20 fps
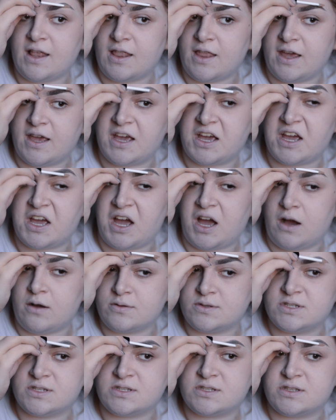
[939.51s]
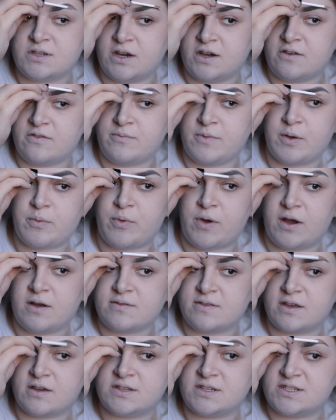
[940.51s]
like outer side of my
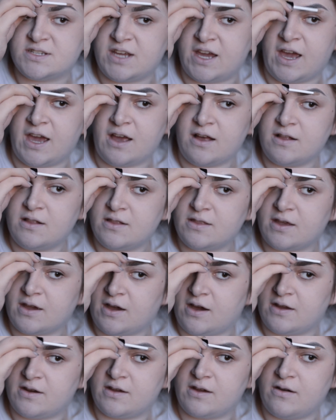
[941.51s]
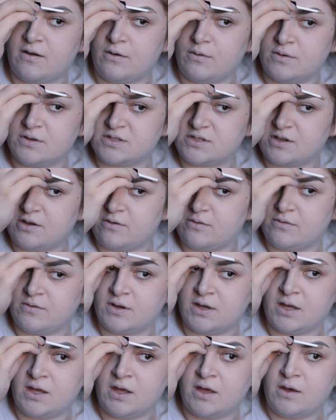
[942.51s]
brows like in the tail they kind of always go
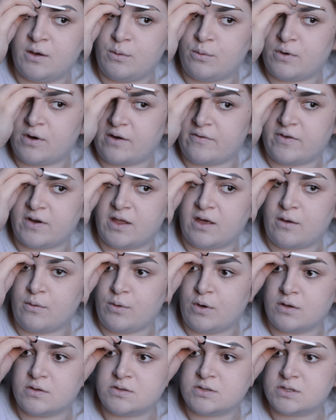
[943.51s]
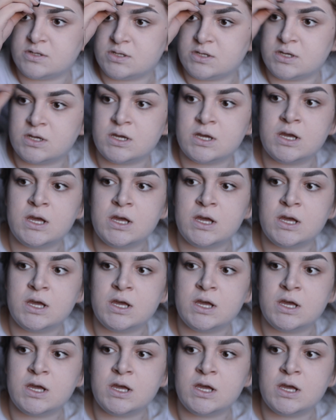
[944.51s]
wherever they want